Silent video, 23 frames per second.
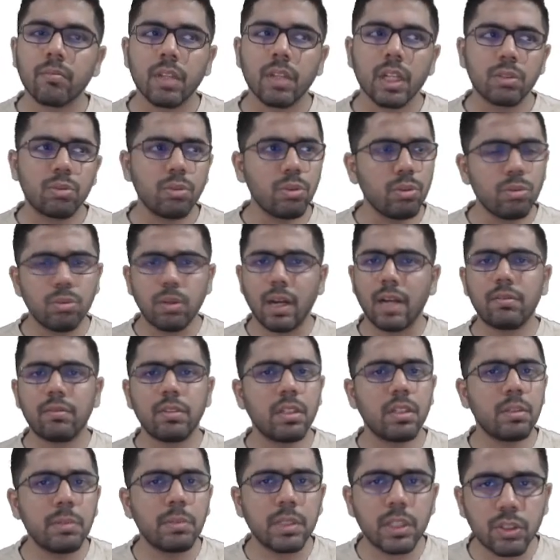so you have a
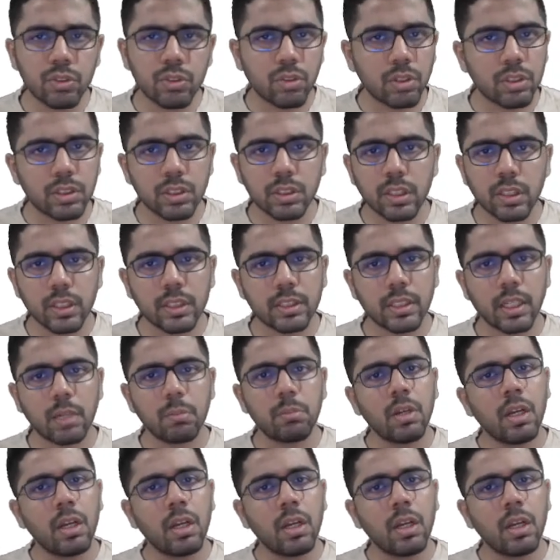limited choice in the exam,